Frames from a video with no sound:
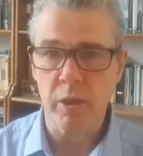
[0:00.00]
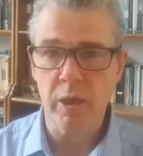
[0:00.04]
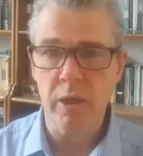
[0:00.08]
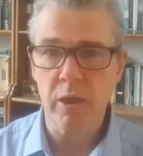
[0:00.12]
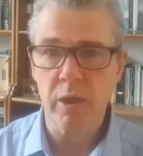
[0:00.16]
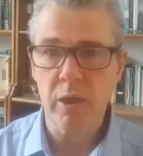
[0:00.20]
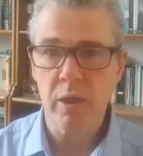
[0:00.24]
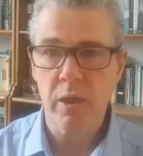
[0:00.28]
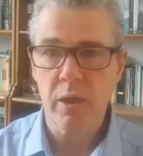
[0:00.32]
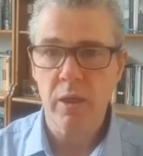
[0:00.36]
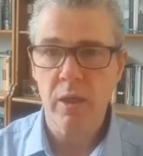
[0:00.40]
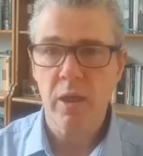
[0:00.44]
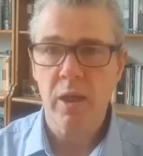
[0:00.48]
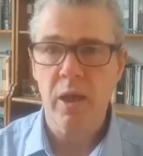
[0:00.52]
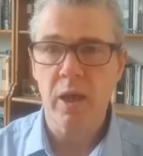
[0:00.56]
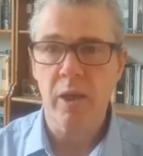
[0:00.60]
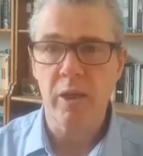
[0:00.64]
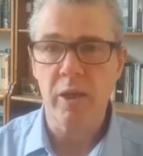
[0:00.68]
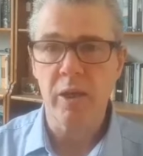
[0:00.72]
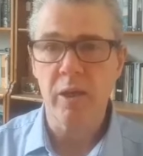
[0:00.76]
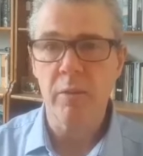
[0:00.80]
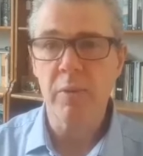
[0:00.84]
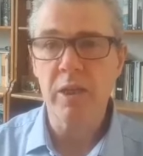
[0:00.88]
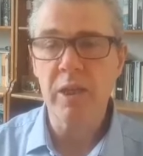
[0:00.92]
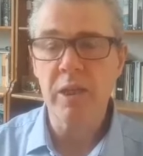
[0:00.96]
And in the
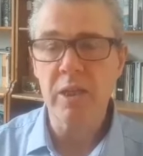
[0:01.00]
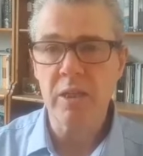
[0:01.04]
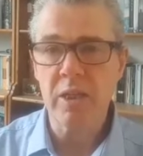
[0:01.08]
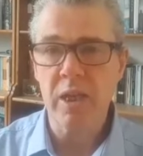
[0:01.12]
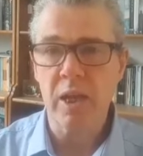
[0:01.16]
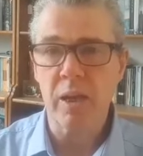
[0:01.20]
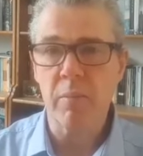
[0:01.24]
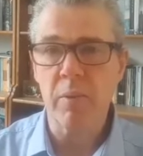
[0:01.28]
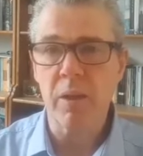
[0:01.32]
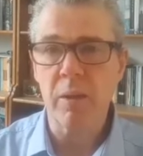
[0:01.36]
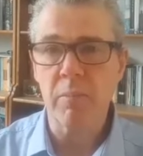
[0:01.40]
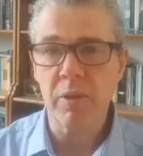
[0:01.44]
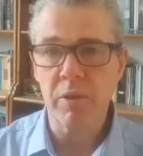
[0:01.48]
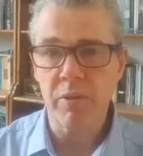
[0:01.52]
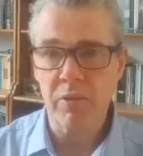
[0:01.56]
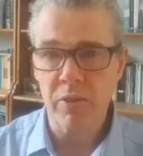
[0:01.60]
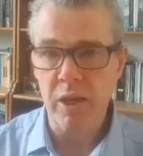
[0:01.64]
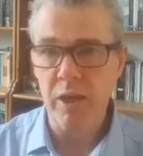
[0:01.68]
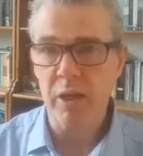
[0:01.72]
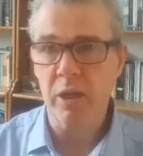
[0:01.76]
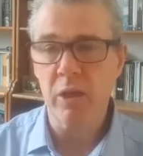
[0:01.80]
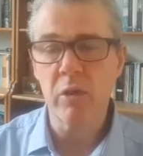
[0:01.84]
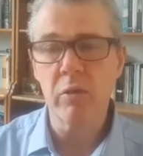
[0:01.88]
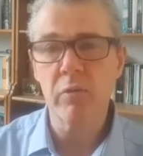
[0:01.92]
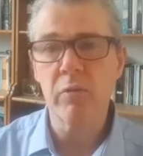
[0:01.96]
meantime, let me thank you
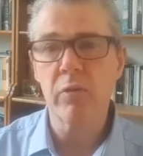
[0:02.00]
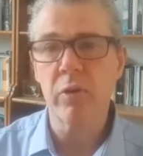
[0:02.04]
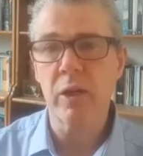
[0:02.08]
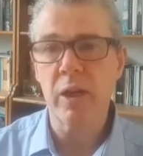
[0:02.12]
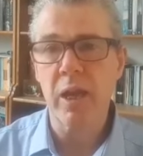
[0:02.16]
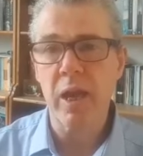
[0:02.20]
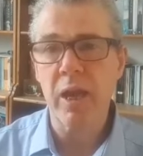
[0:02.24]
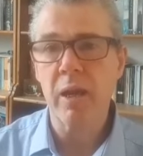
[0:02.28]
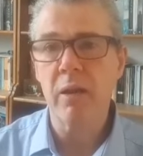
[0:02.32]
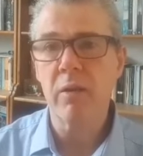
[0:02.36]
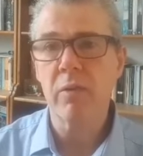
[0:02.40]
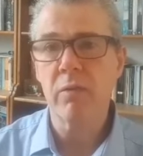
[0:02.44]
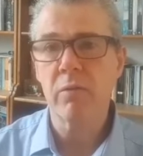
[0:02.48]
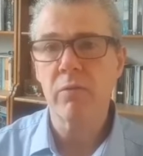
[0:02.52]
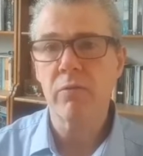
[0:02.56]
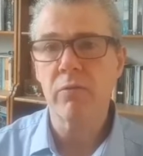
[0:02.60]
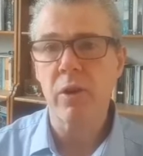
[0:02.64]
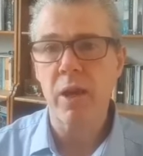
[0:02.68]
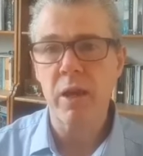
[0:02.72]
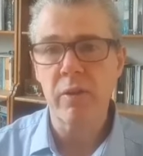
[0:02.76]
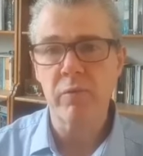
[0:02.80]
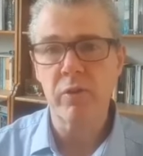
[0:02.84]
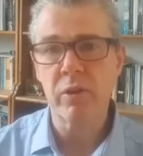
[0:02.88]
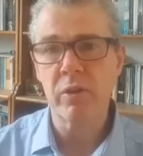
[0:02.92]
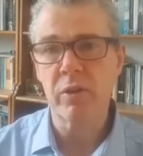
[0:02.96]
again for everything
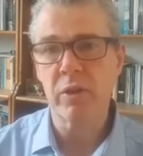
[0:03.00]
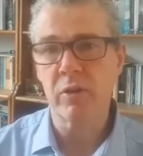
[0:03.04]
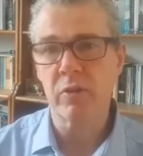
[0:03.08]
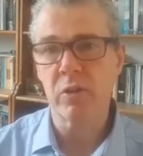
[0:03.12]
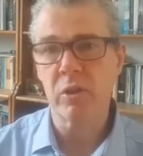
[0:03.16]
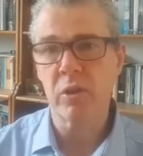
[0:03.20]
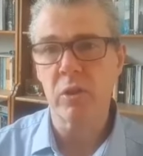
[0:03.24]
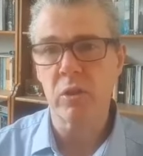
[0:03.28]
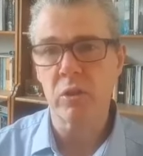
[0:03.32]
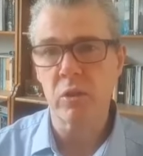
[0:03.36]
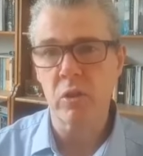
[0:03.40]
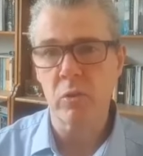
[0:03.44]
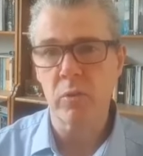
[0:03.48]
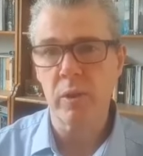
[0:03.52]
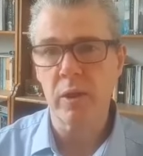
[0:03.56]
that you're doing.